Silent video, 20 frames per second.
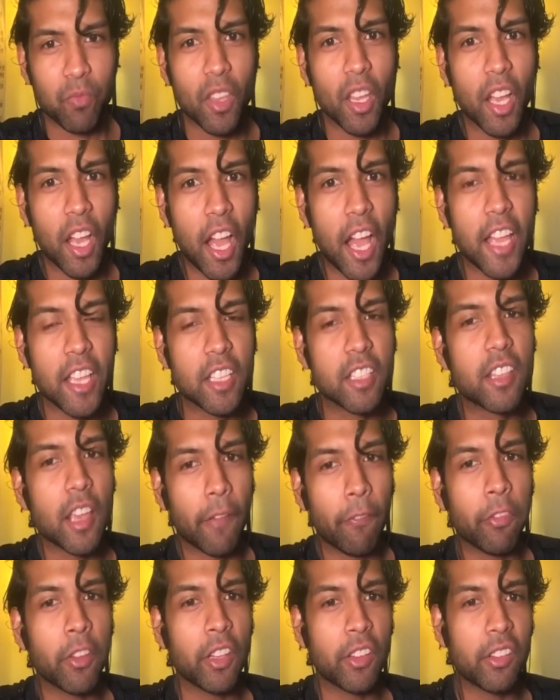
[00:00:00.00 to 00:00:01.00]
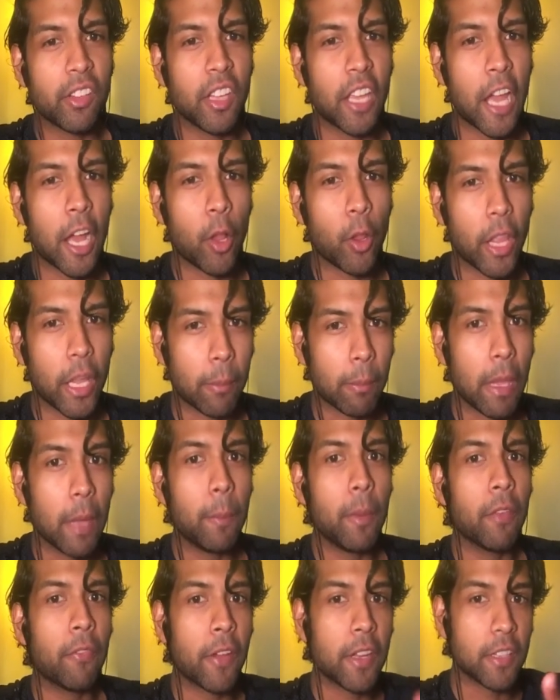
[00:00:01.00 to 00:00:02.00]
I definitely see how like maybe
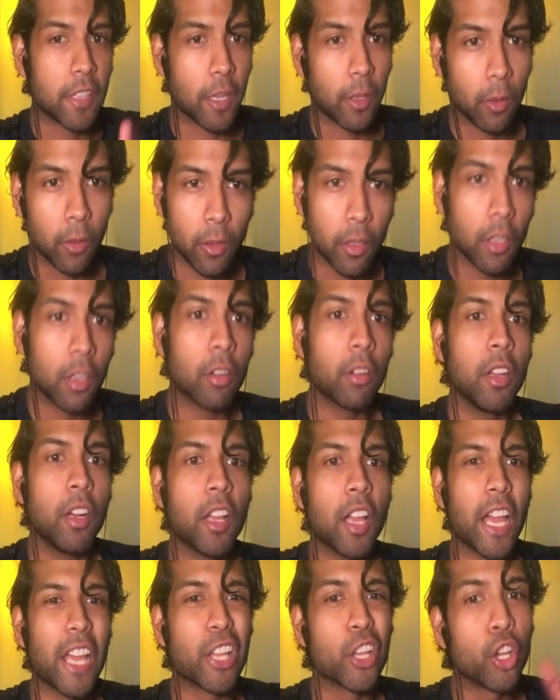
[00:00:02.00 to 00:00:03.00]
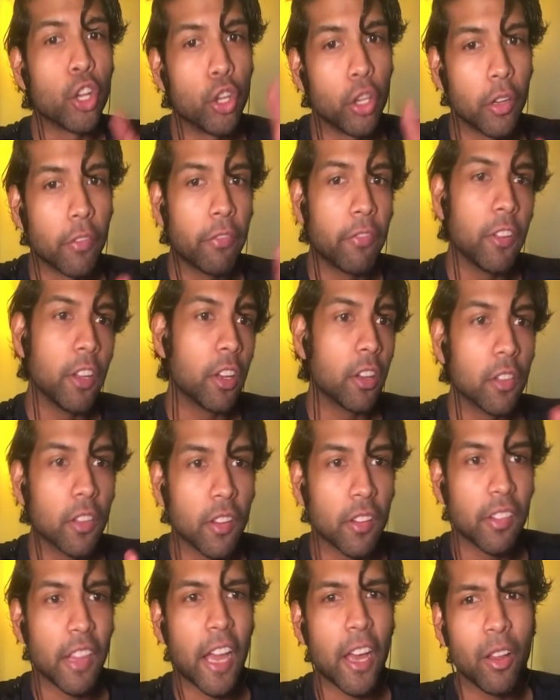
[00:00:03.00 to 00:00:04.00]
if I downloaded Krita, I could have figured
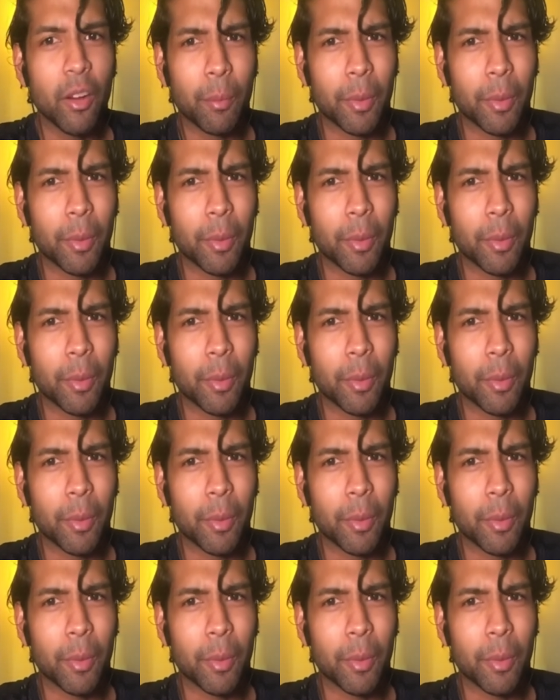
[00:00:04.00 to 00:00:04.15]
this out.